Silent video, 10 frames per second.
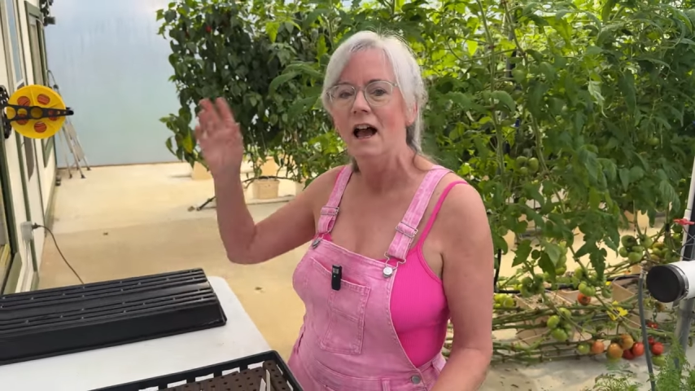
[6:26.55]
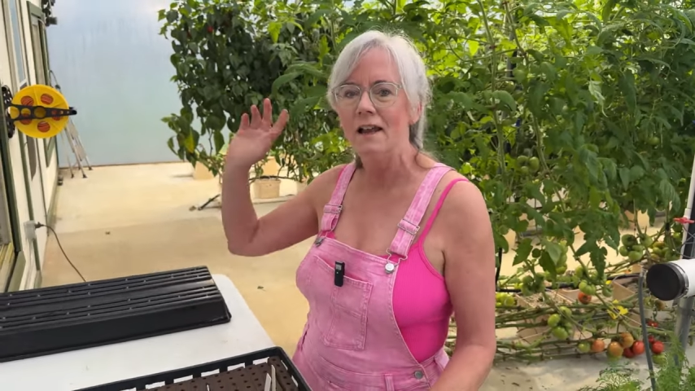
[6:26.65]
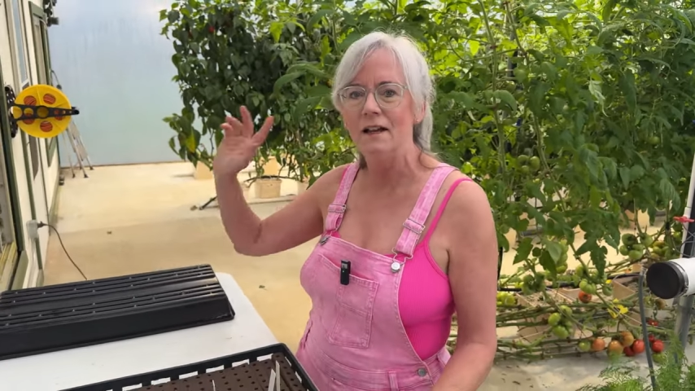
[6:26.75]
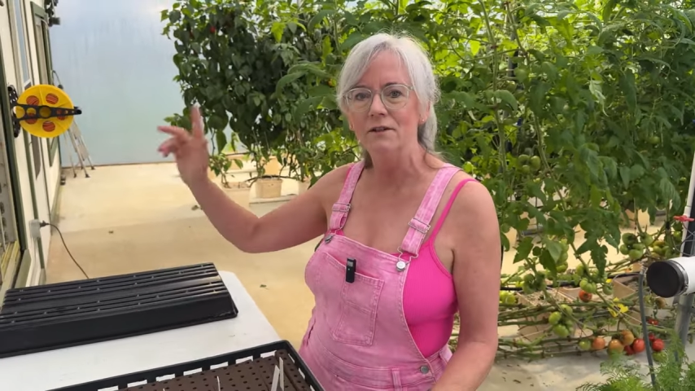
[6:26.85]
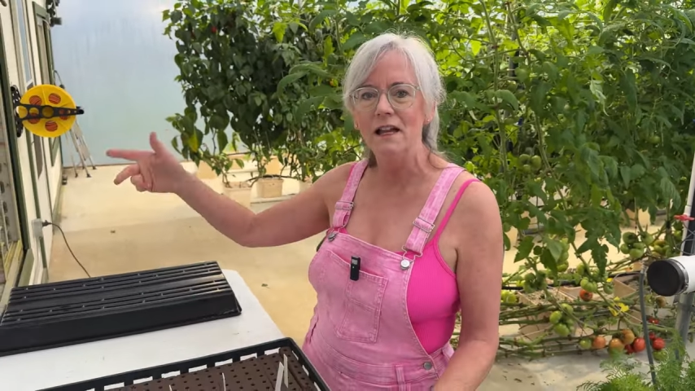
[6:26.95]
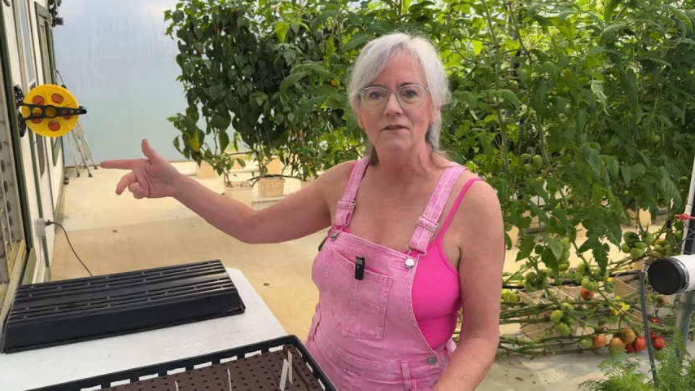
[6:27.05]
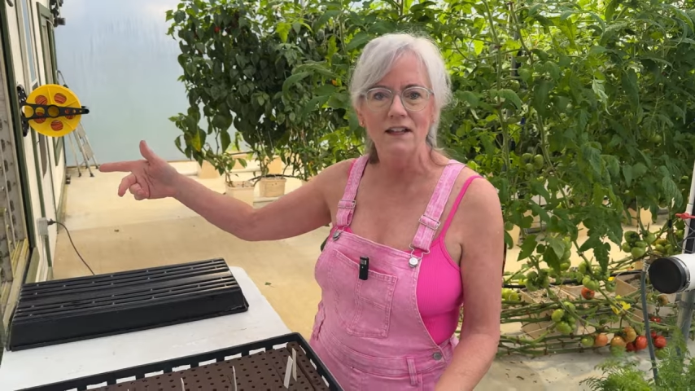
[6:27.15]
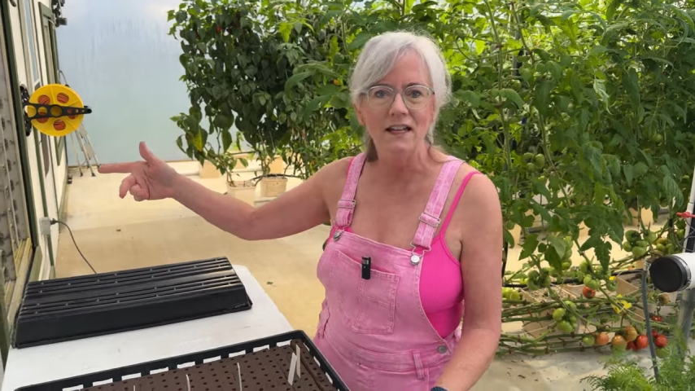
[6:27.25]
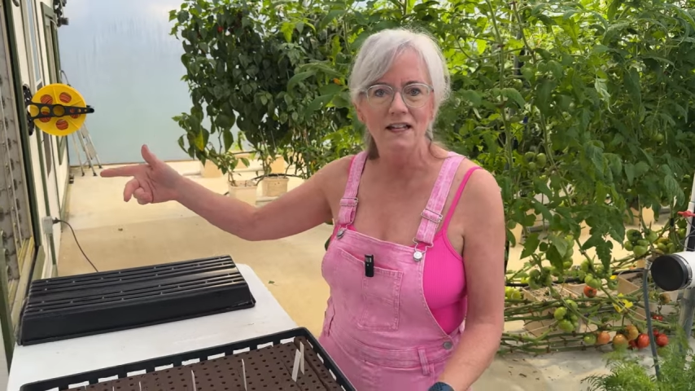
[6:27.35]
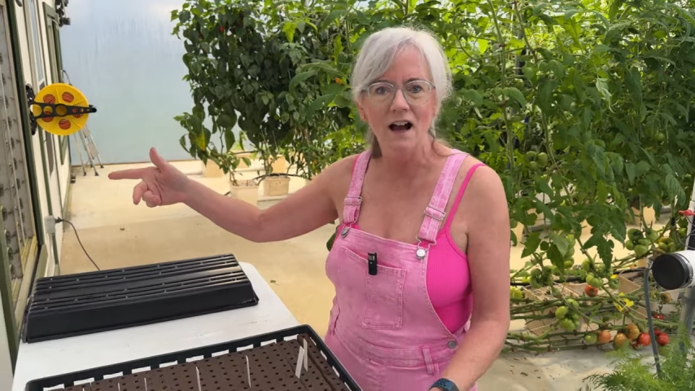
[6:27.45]
and I don't have
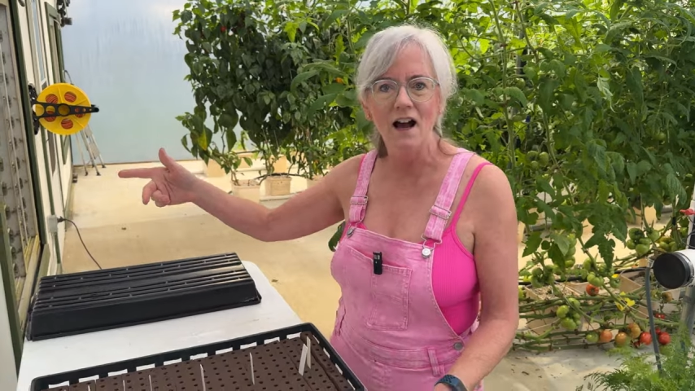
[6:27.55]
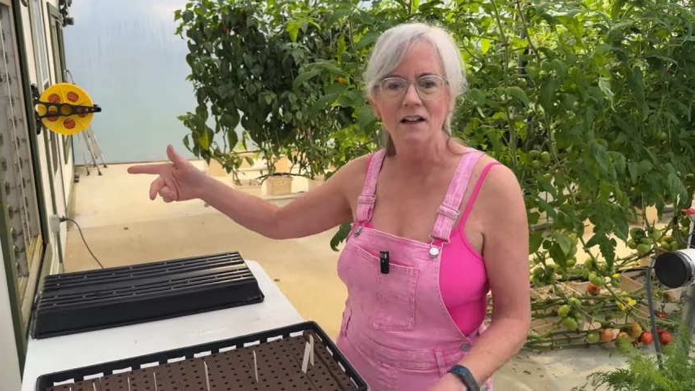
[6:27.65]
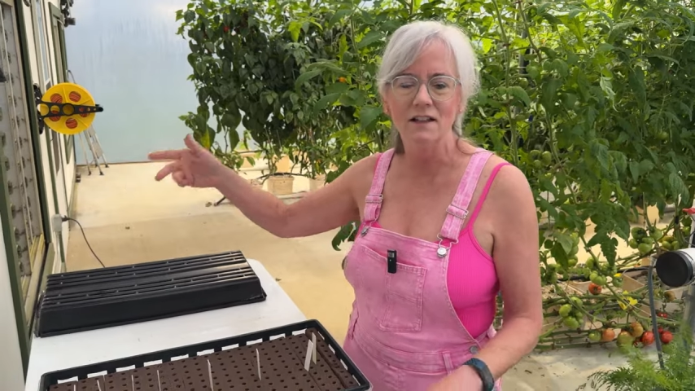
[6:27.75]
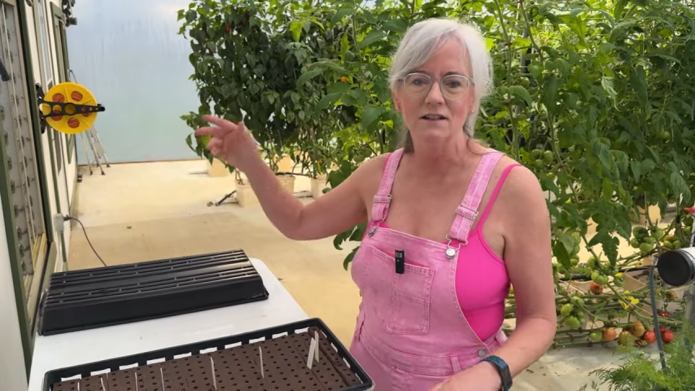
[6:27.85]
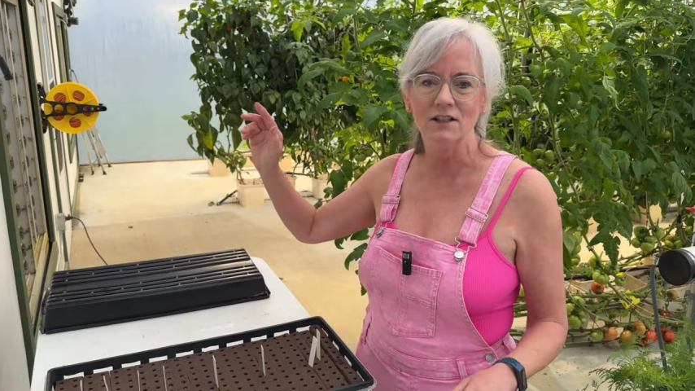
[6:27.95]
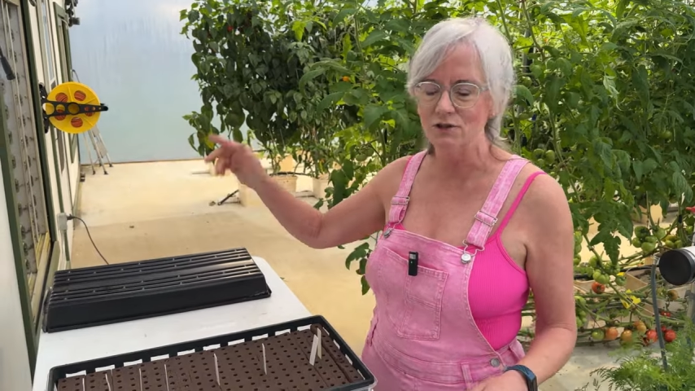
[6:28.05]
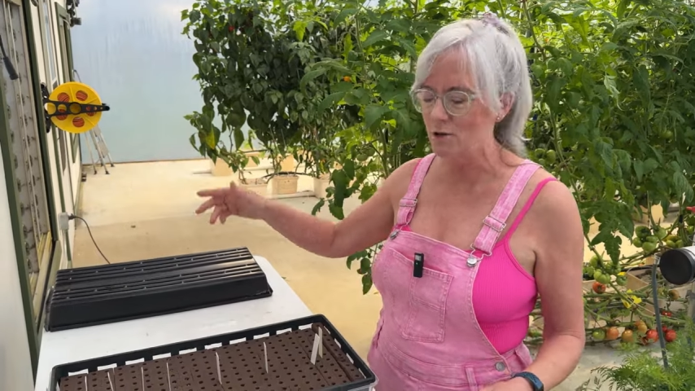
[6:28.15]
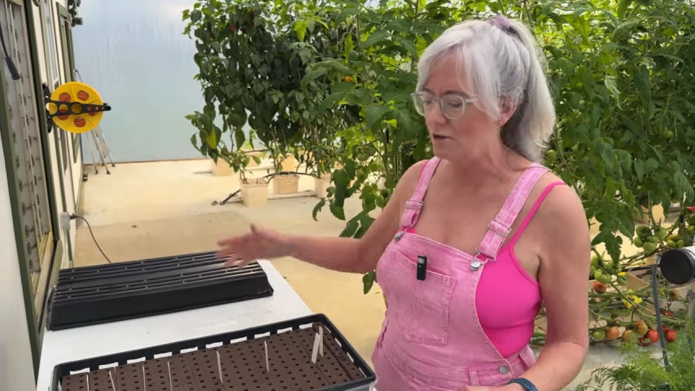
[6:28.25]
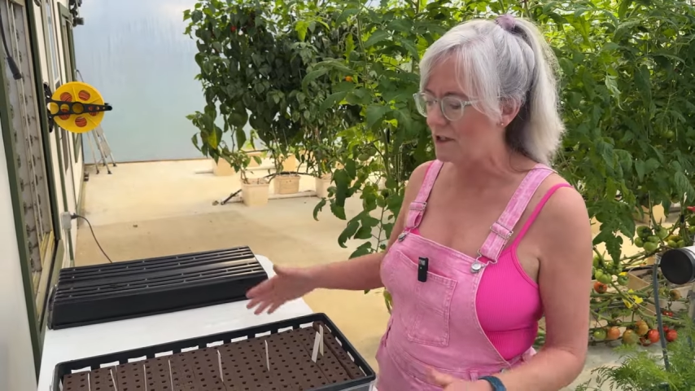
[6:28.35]
the heat on in the control